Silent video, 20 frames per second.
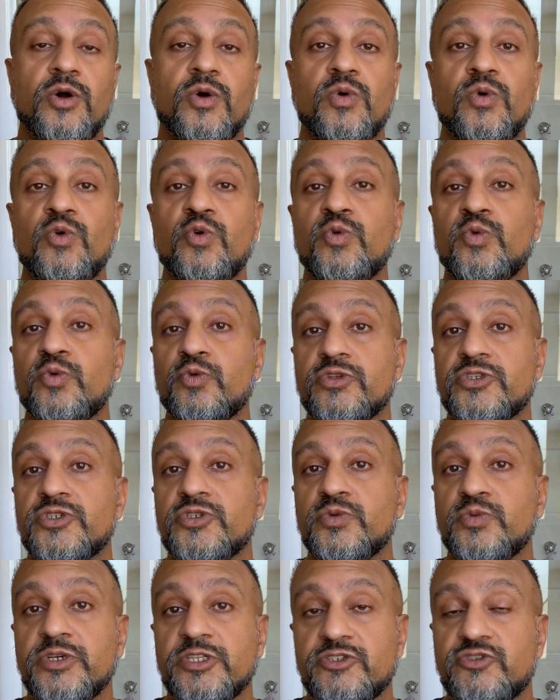or
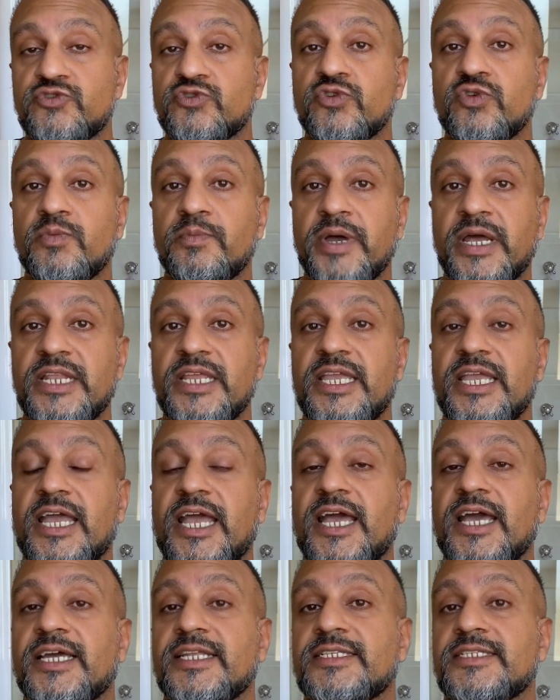to withdraw money
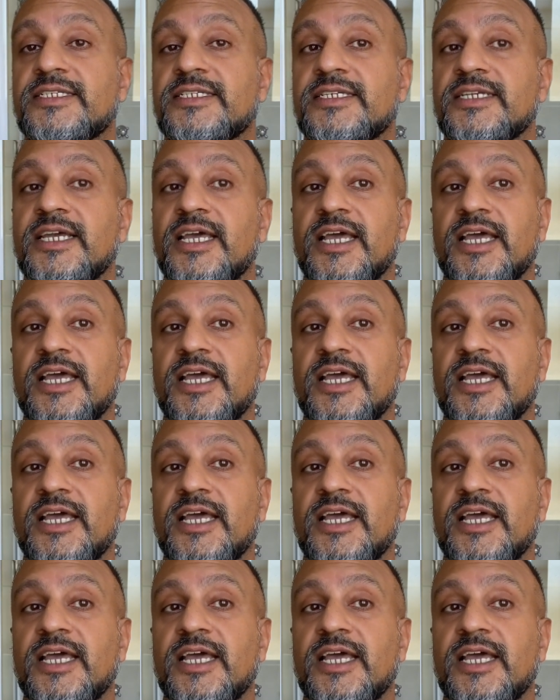at